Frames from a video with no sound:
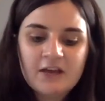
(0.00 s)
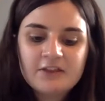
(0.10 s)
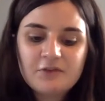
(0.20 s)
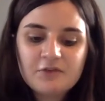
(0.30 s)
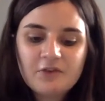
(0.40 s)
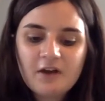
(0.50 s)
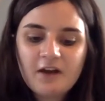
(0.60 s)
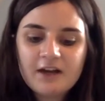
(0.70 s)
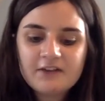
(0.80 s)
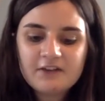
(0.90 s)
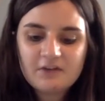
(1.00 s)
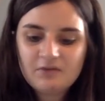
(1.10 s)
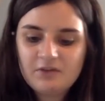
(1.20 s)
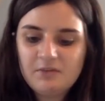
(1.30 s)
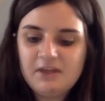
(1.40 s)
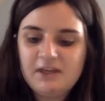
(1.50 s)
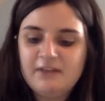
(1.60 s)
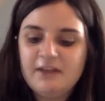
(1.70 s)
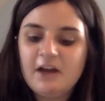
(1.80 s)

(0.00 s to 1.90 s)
The frog is an amphibian that